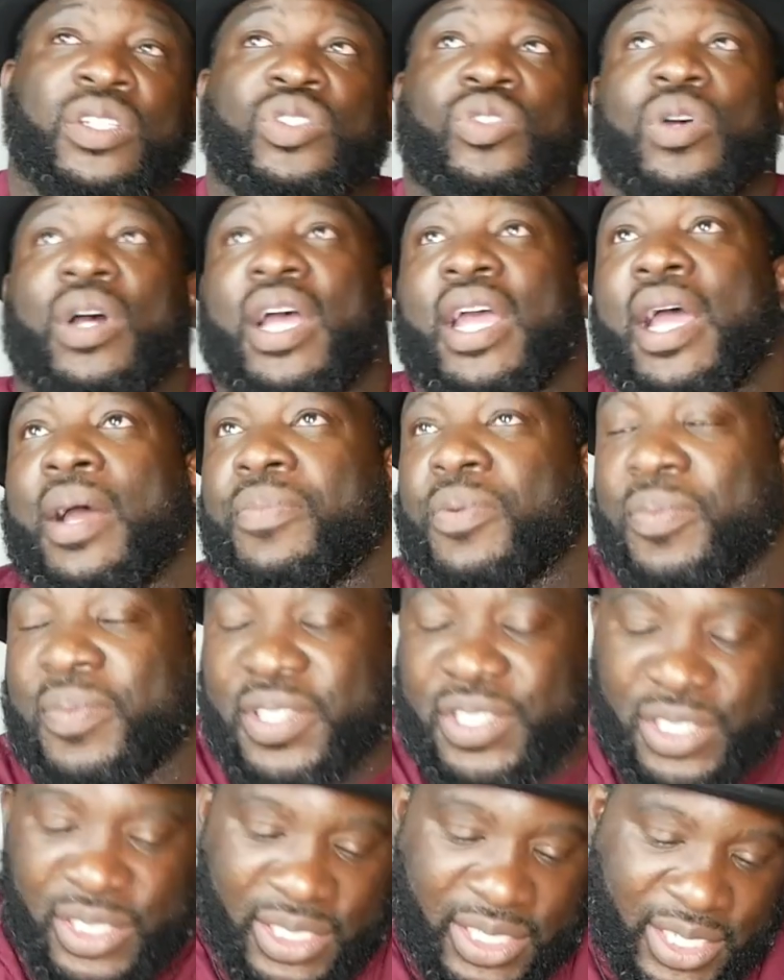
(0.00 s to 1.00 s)
Do I have
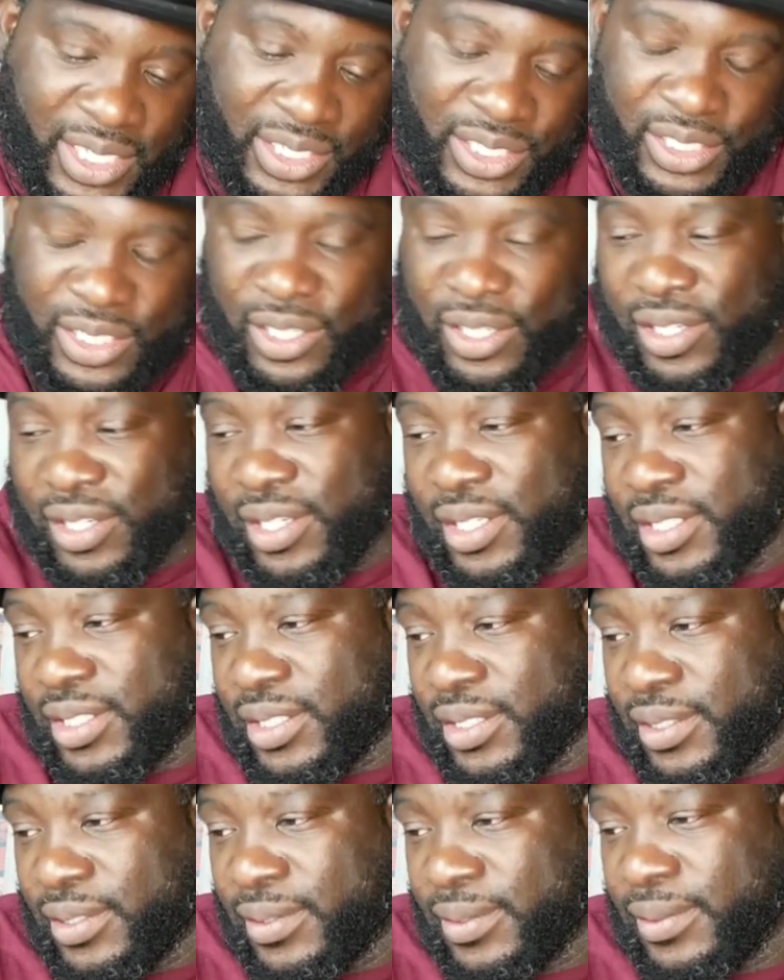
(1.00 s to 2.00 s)
permission to cut your cards?
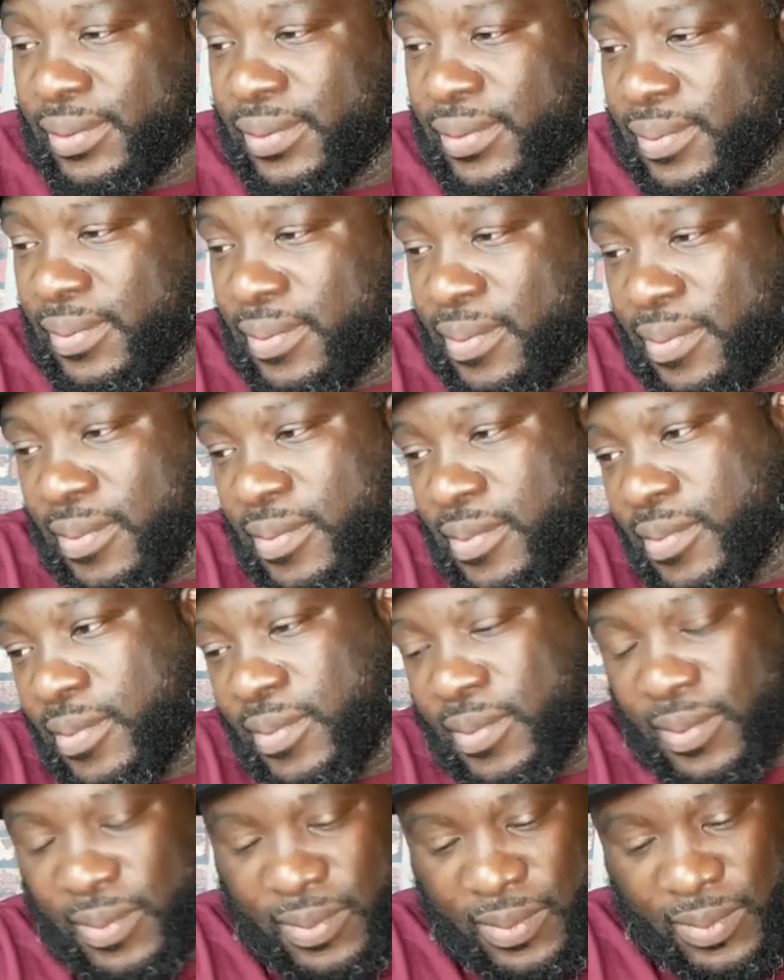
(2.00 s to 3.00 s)

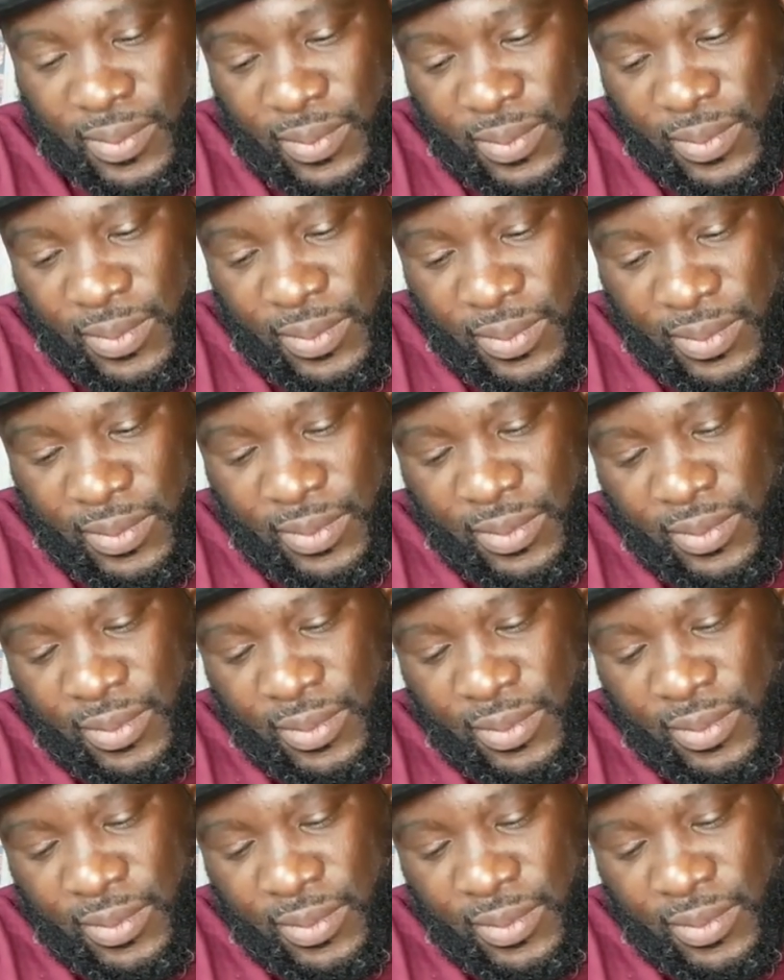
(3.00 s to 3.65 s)
Yeah.